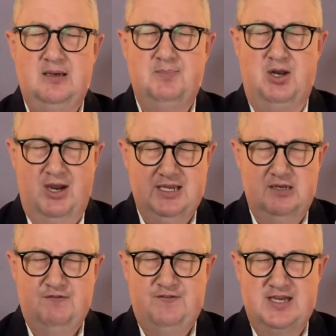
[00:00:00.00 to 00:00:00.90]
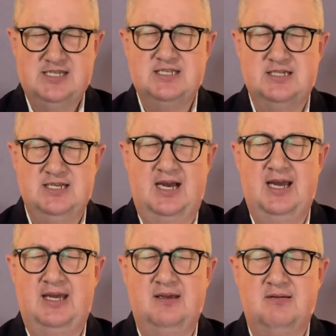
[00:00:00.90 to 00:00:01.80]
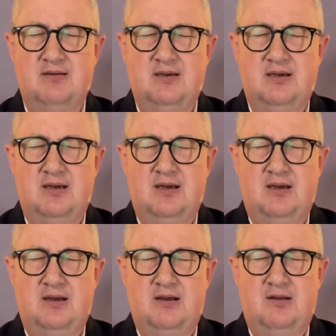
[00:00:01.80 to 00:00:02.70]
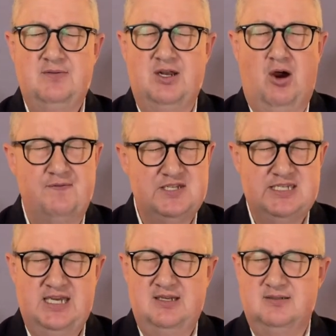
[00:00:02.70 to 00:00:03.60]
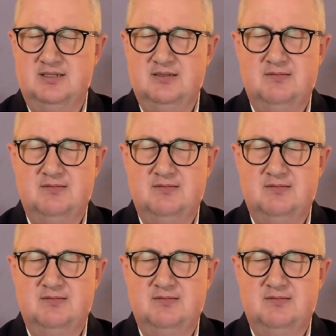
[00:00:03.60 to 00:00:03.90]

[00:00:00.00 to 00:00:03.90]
But I confess today that I've sinned,